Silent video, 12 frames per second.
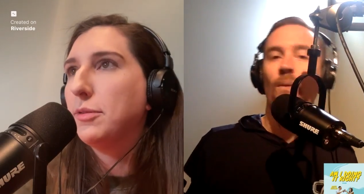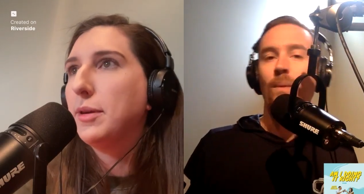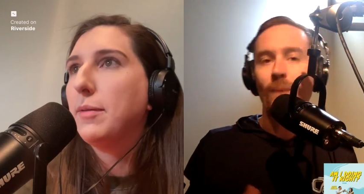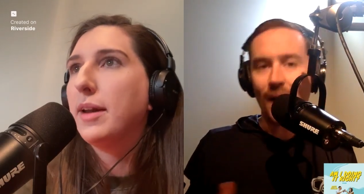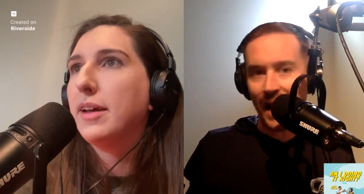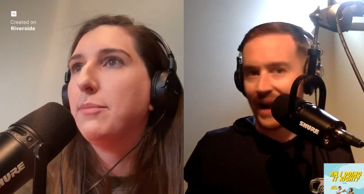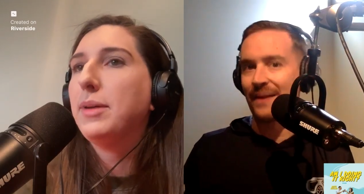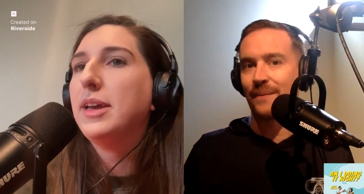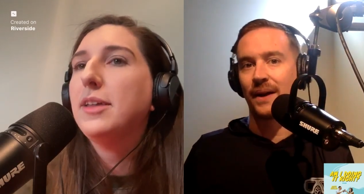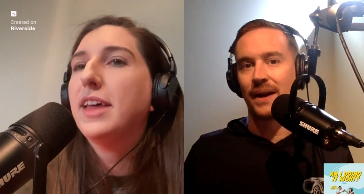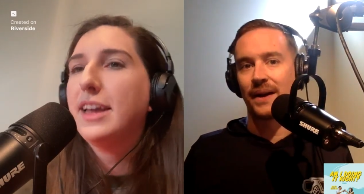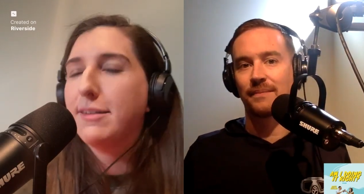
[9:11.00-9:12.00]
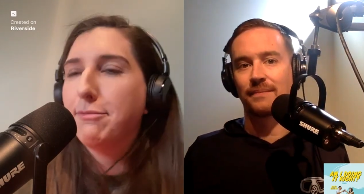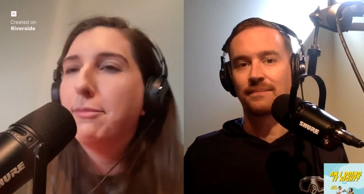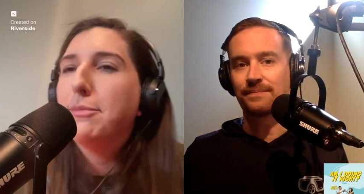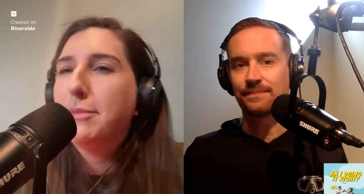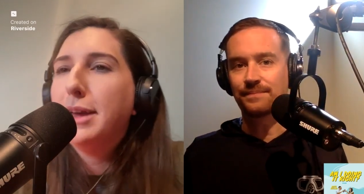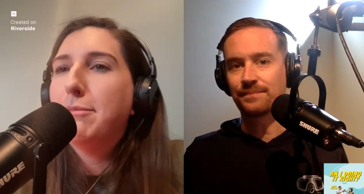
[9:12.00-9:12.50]
Speaker 1: with me. Right, but like
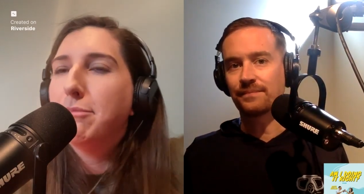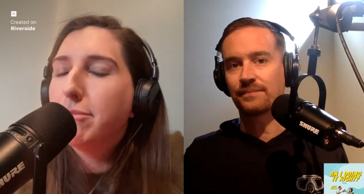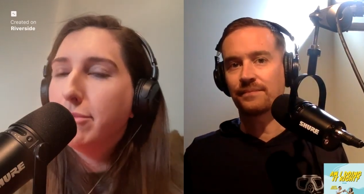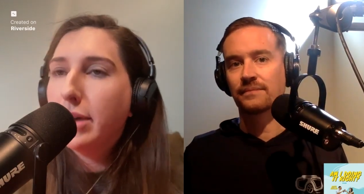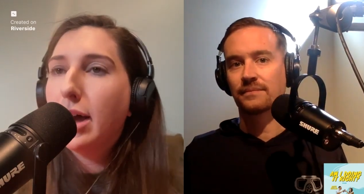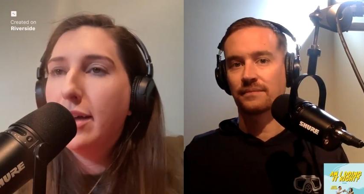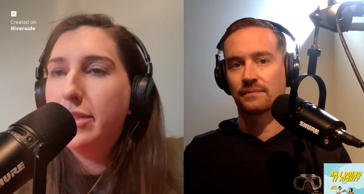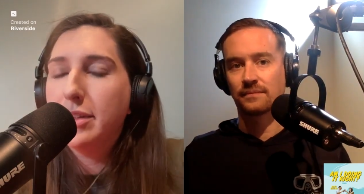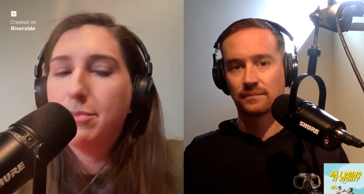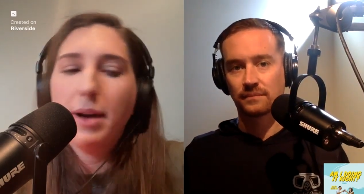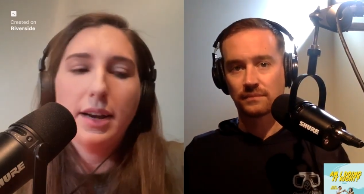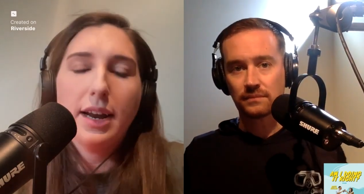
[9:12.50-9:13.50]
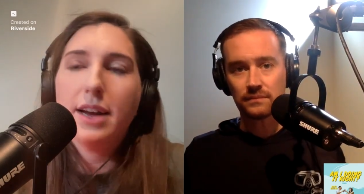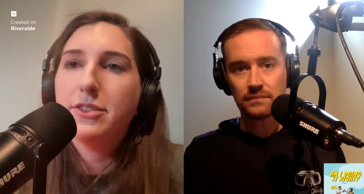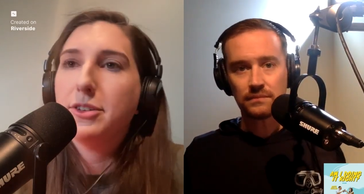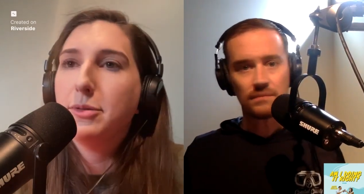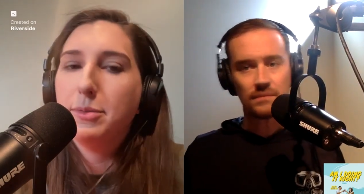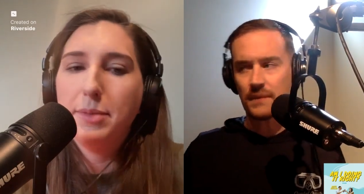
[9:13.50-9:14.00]
am on this podcast
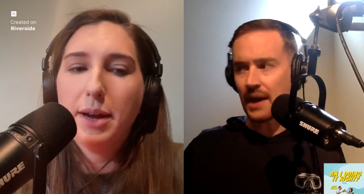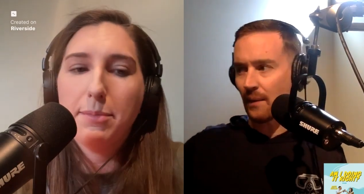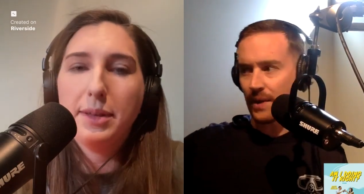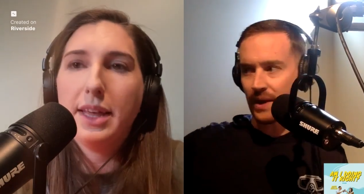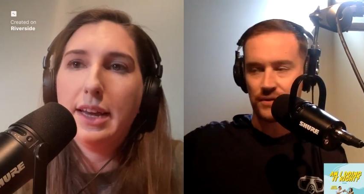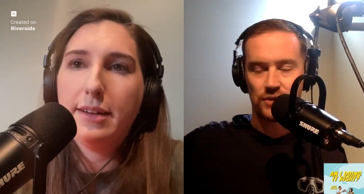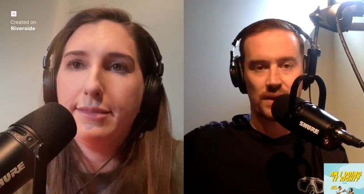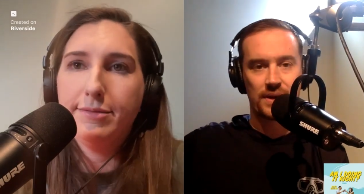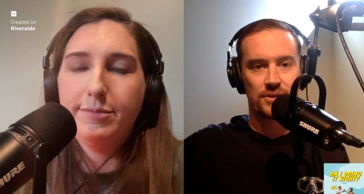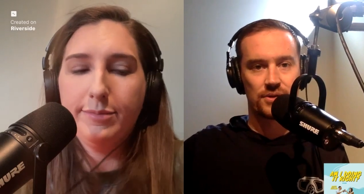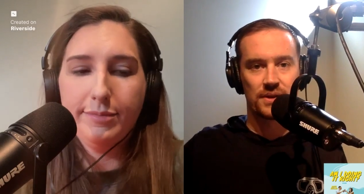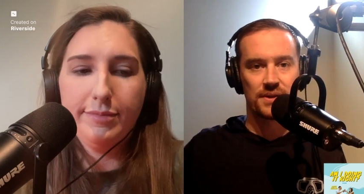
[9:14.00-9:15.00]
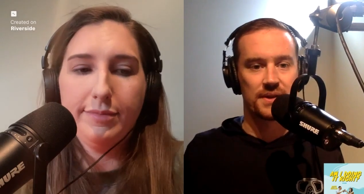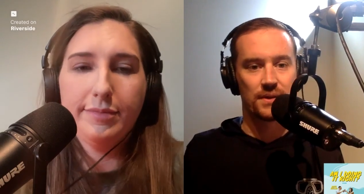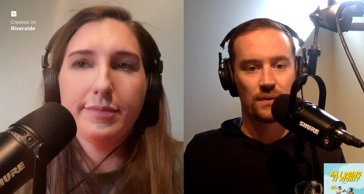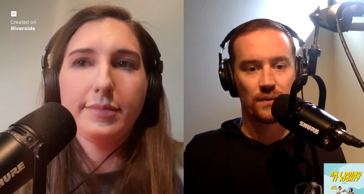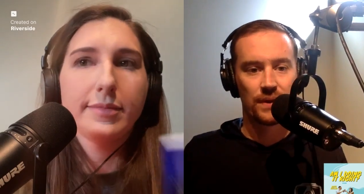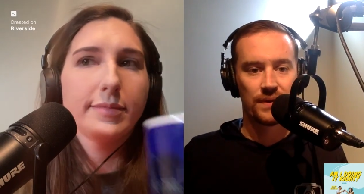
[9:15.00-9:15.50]
she would yeah we have like,
Speaker 2: strangers listening who
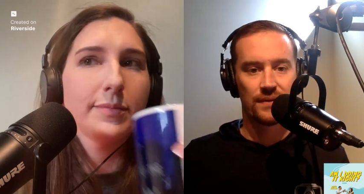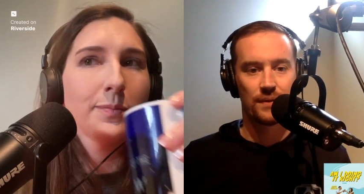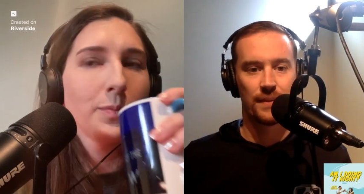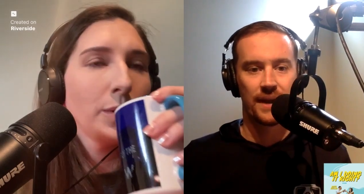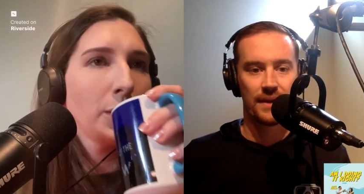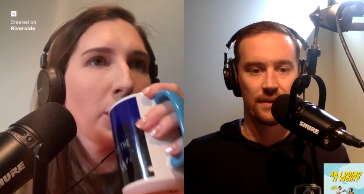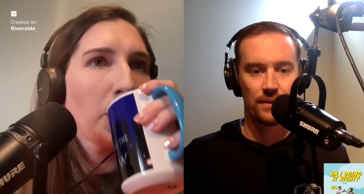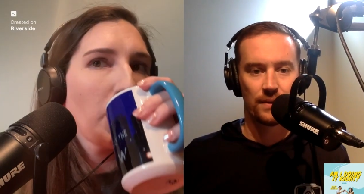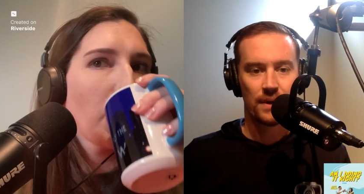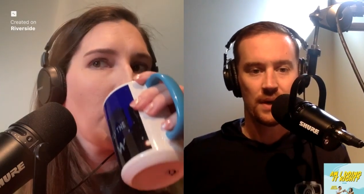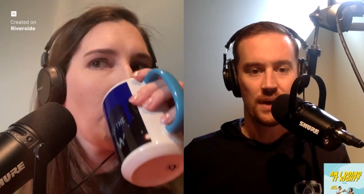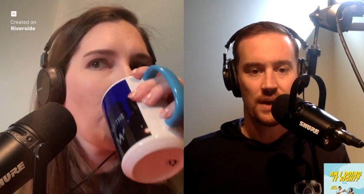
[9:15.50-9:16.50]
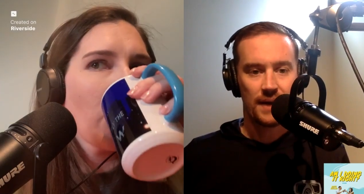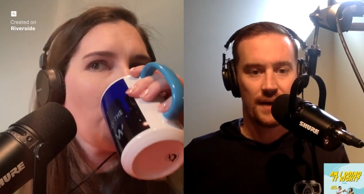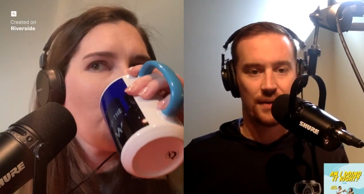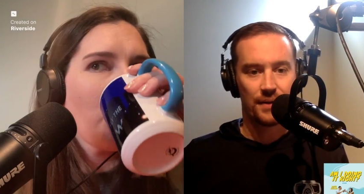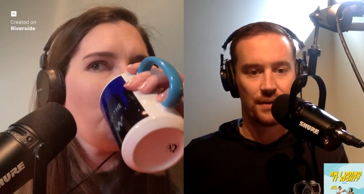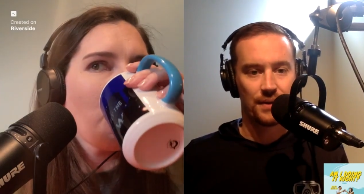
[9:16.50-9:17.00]
we've never met who now
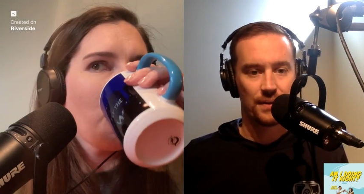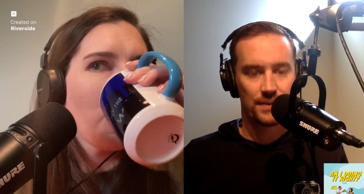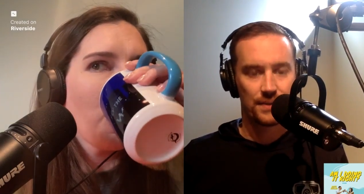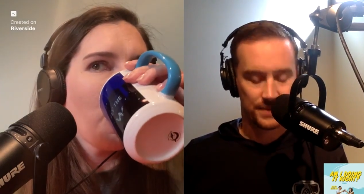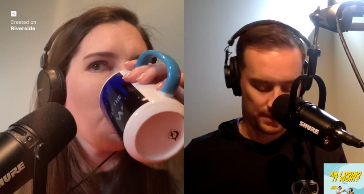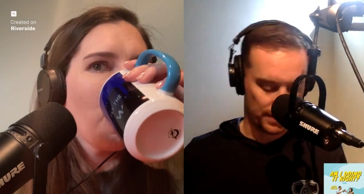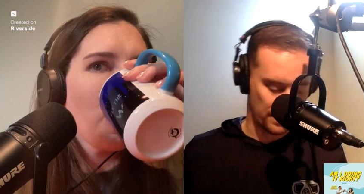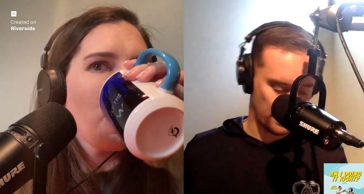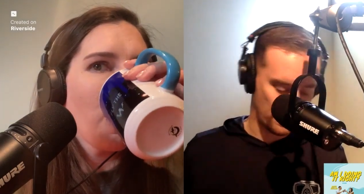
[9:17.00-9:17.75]
know that there was your